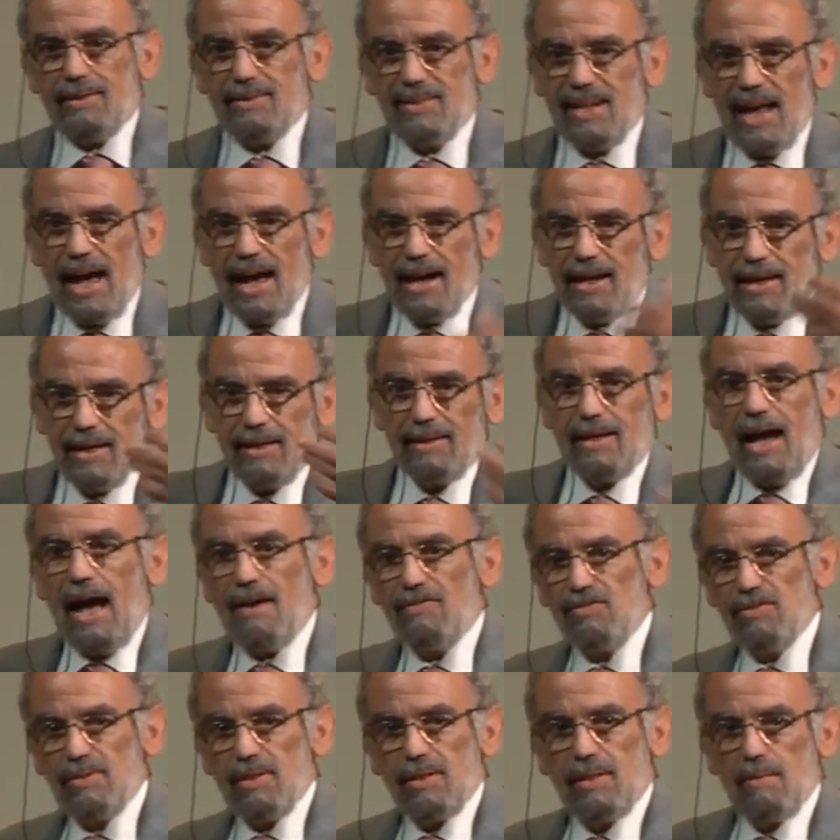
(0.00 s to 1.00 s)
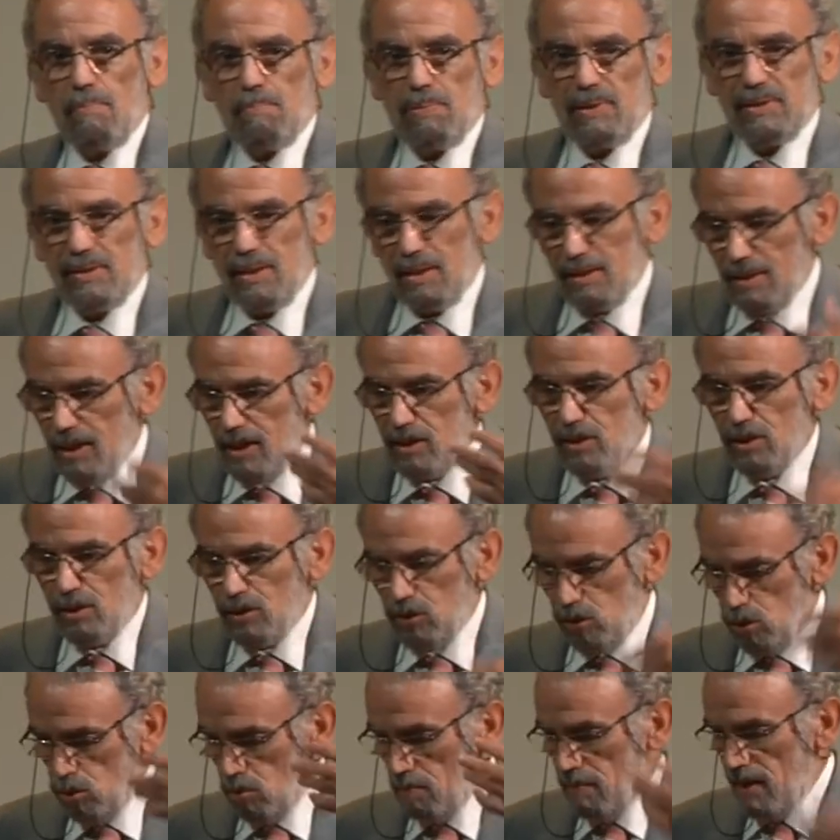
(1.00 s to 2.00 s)
try after the
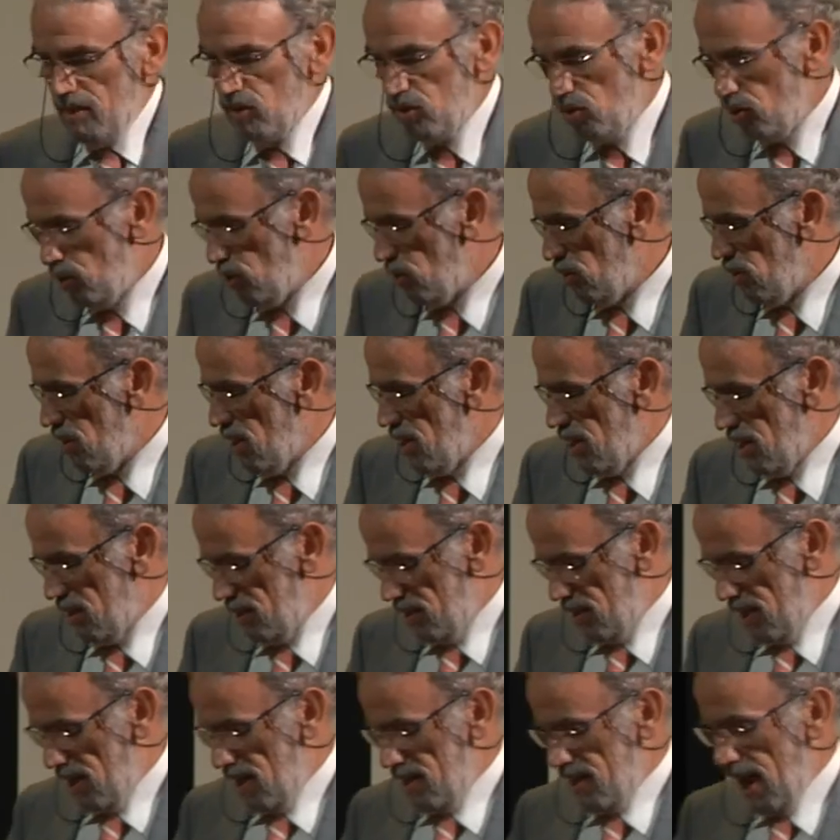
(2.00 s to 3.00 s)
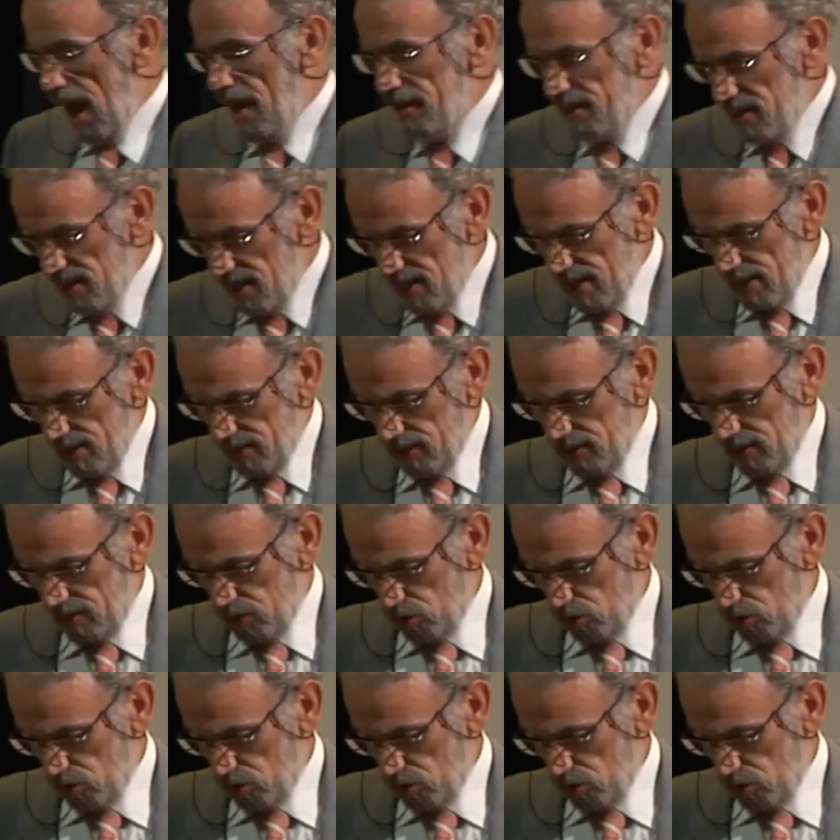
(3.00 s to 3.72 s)
presentation to mature the ideas.